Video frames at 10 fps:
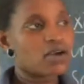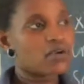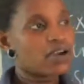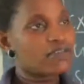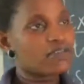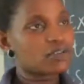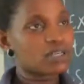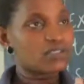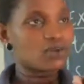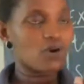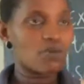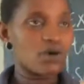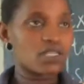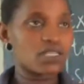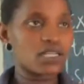We have looked at
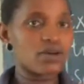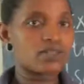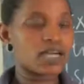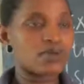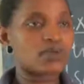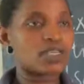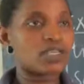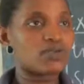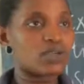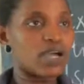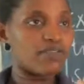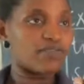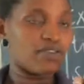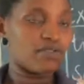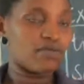common nouns and said we have